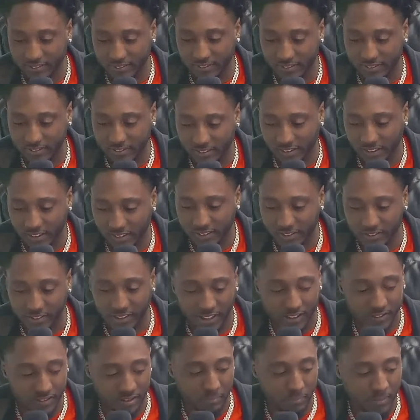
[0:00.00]
I just
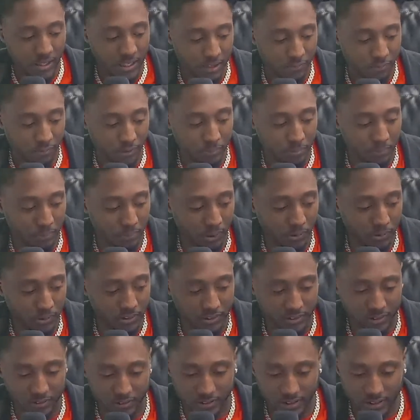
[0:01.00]
gave somebody a free
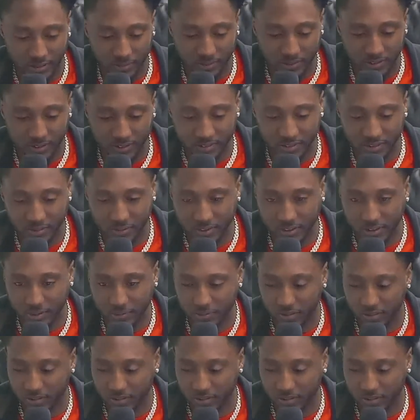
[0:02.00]
promotion on that one. I don't know what that was.